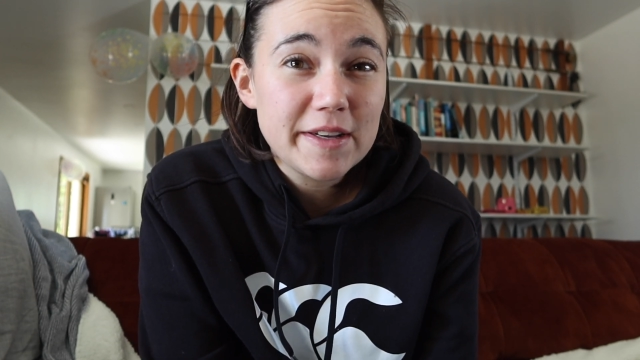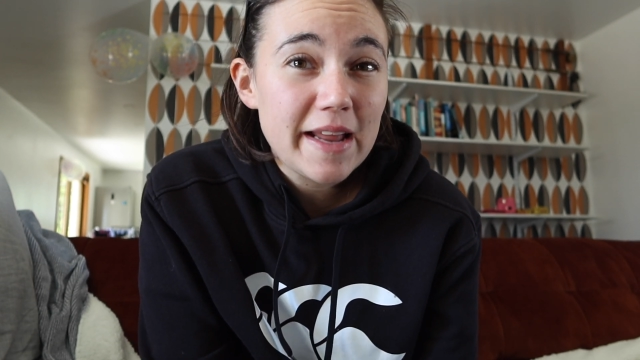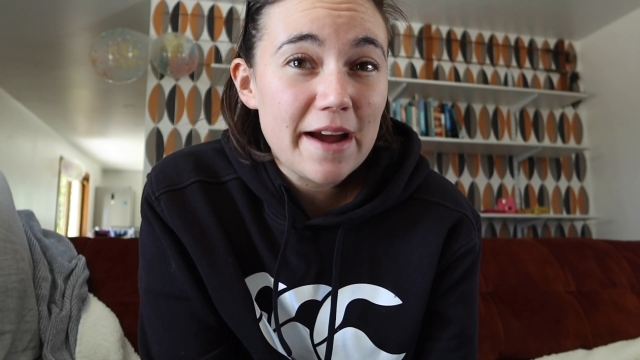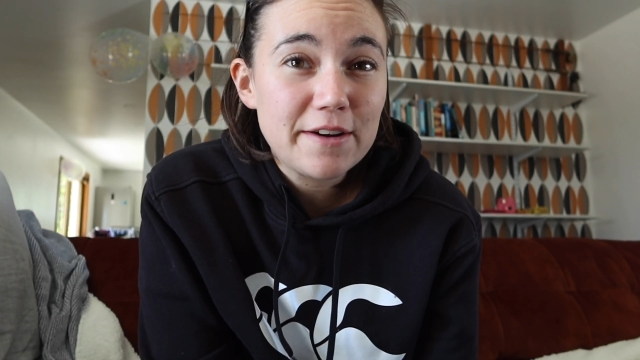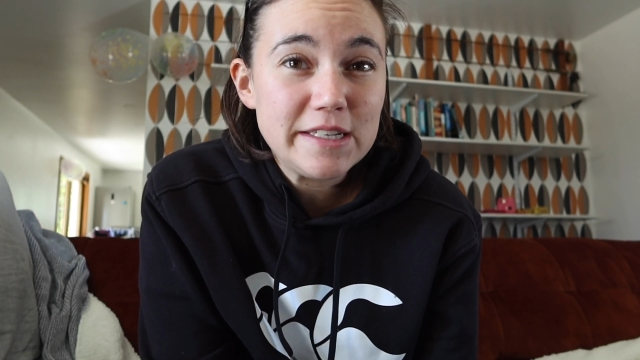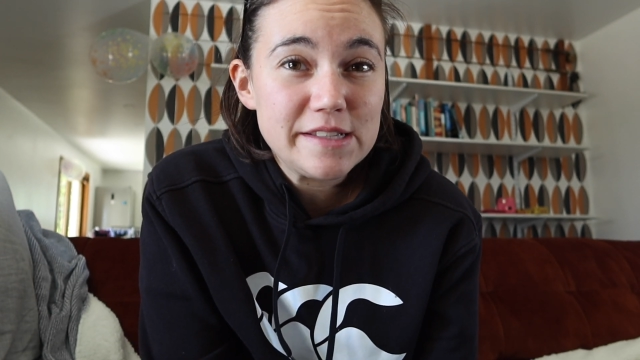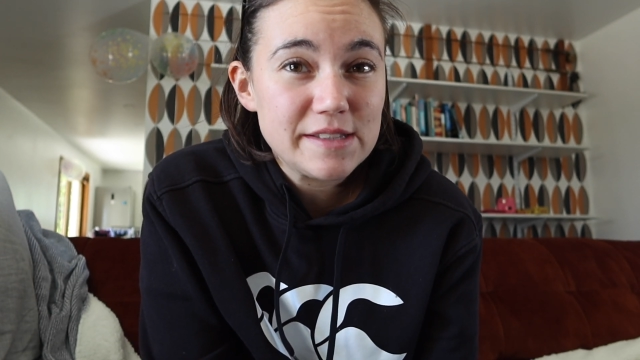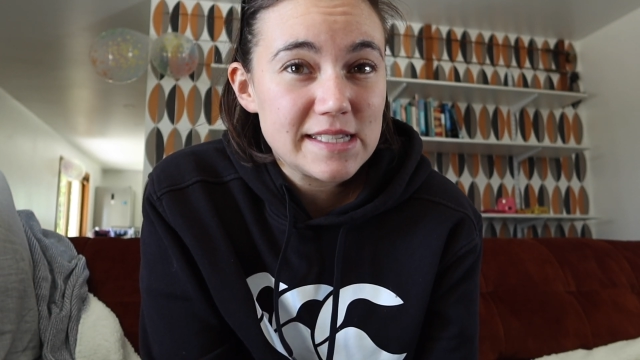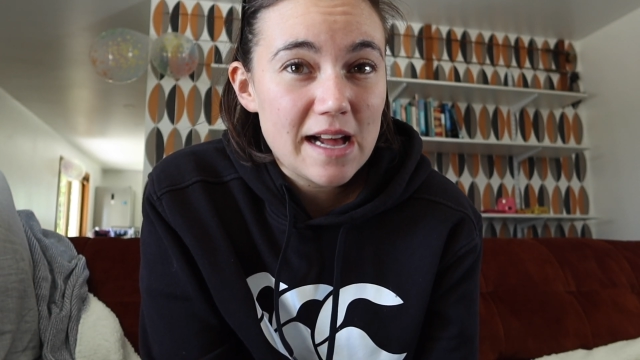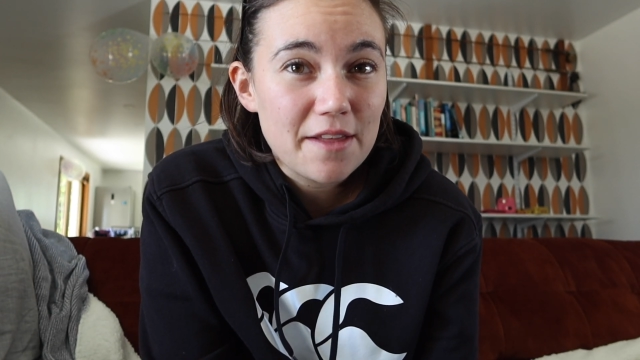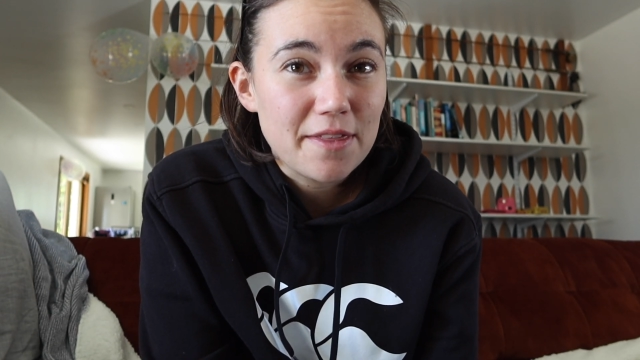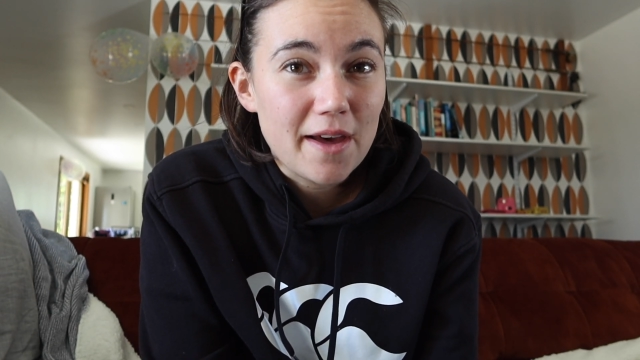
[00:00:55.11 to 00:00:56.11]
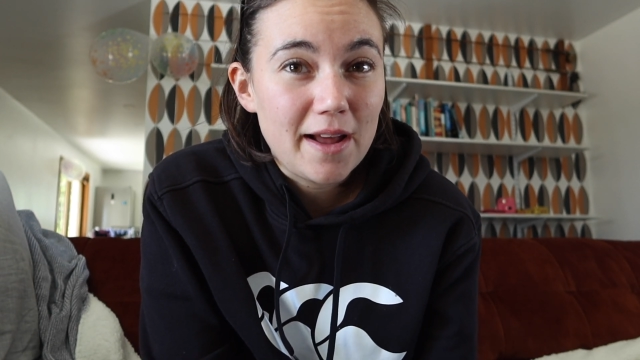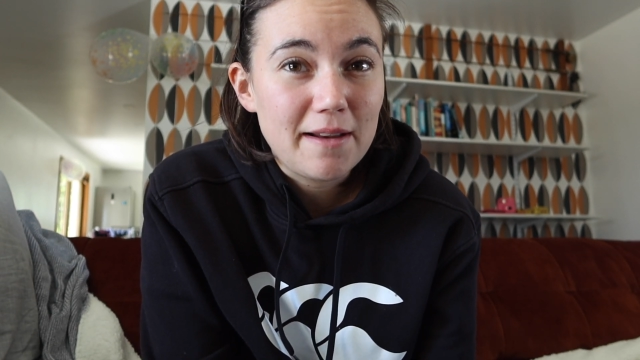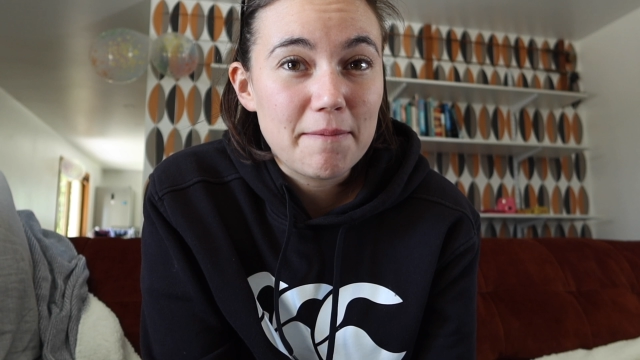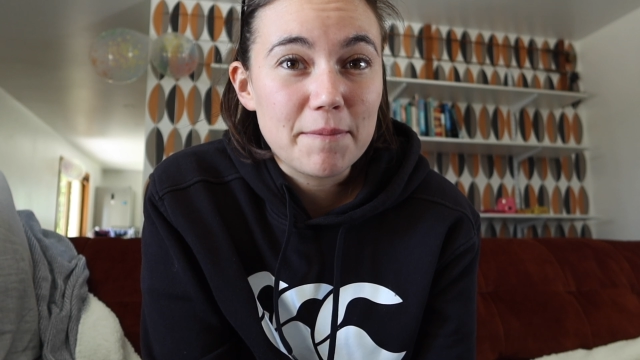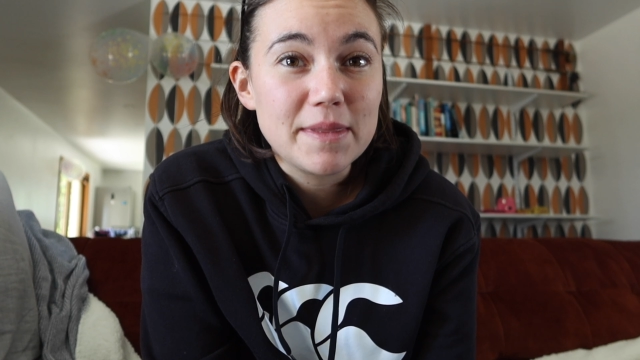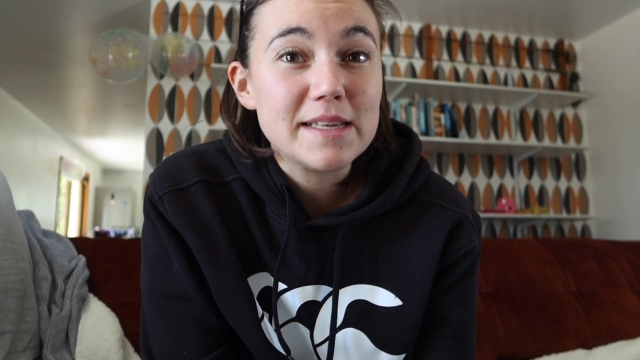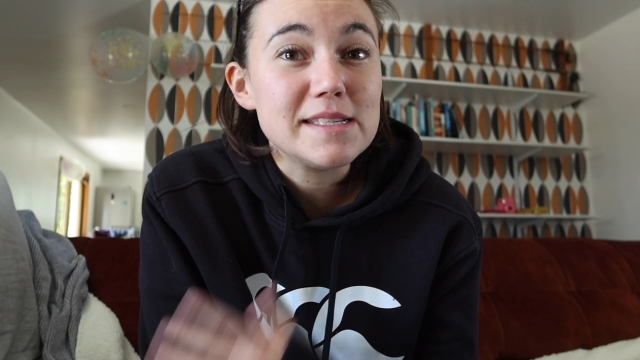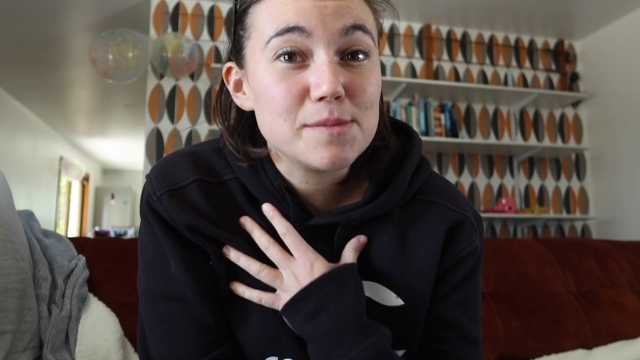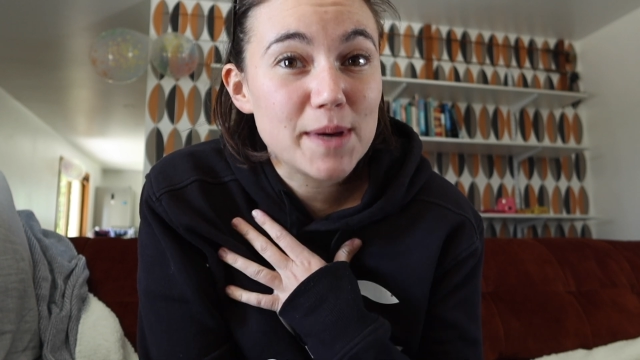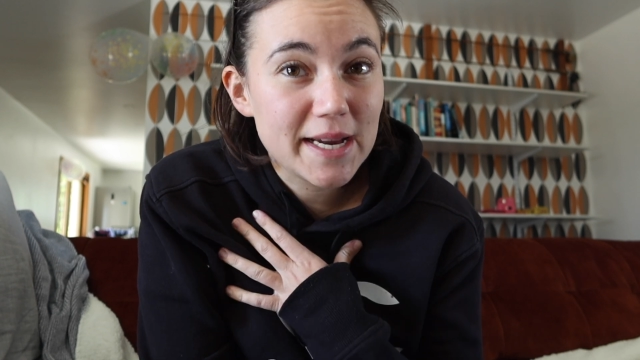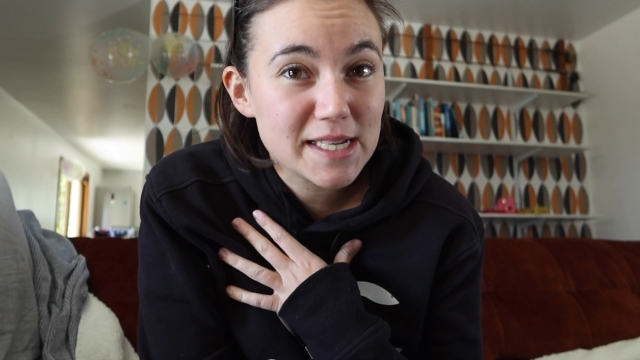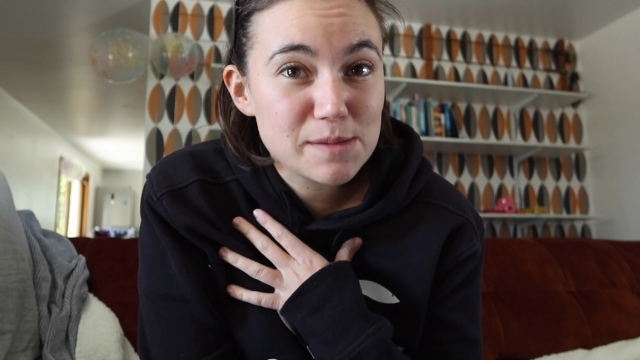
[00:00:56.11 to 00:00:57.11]
in areas of the South Island, but this is
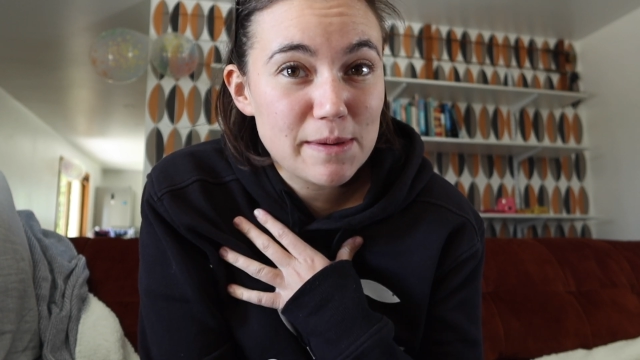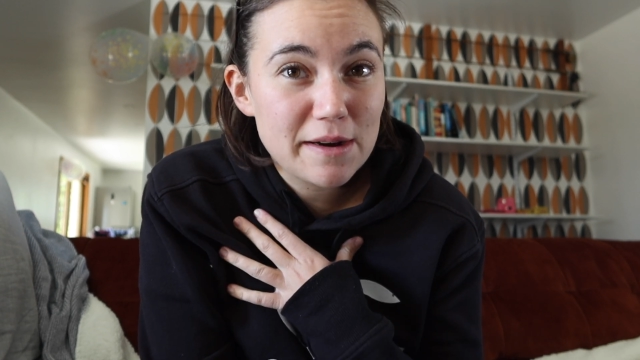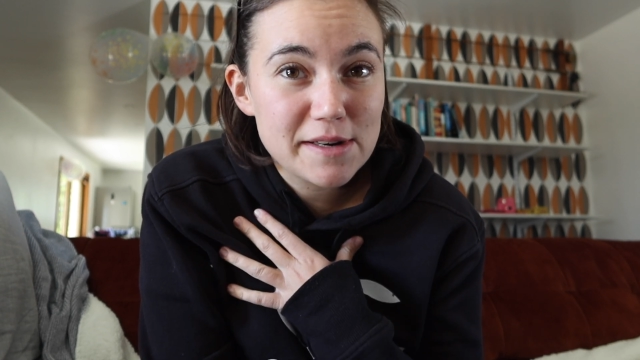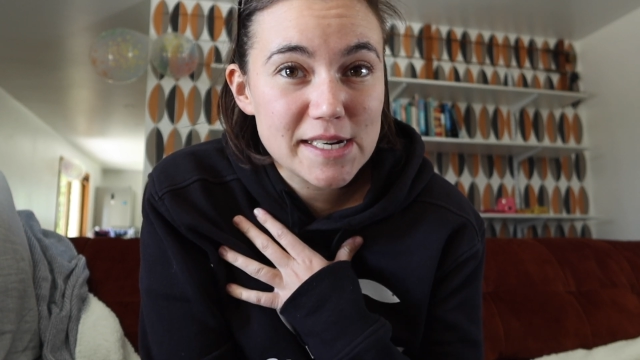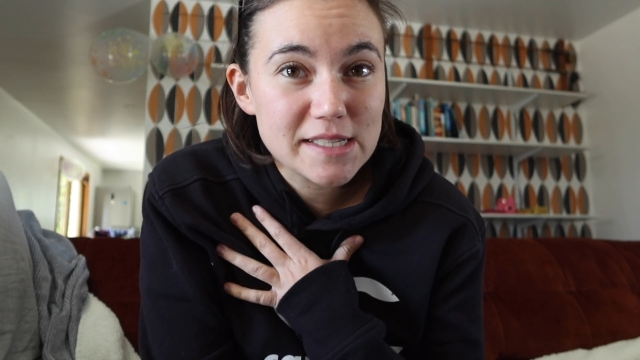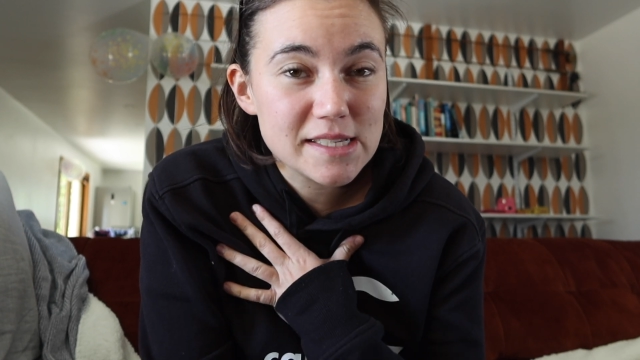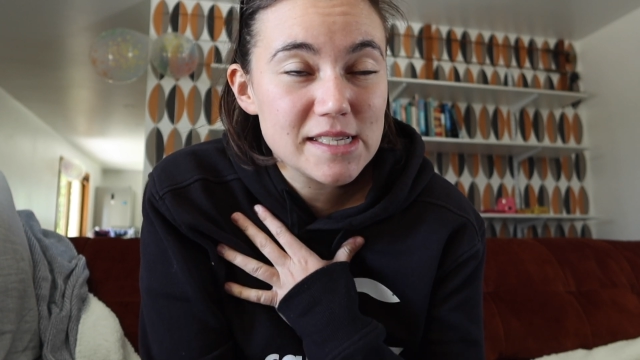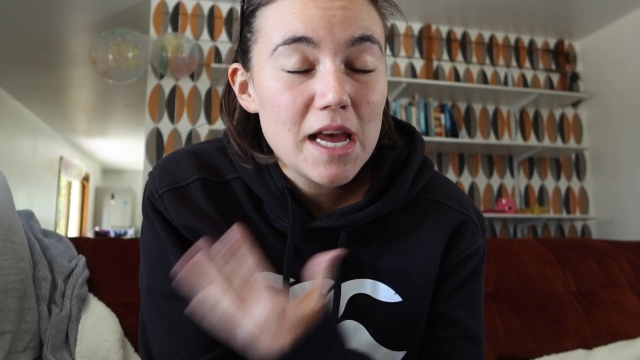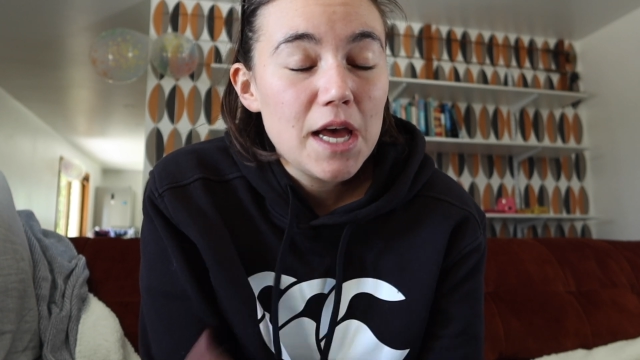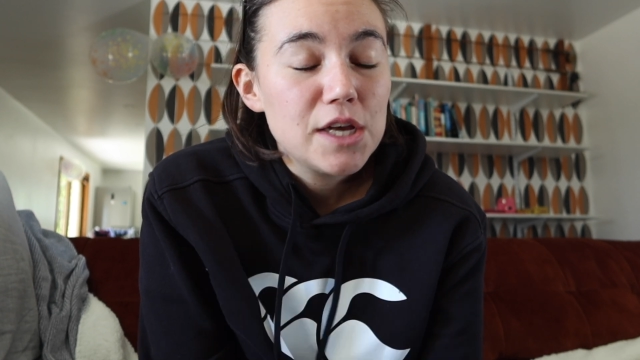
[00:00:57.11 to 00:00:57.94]
my experience.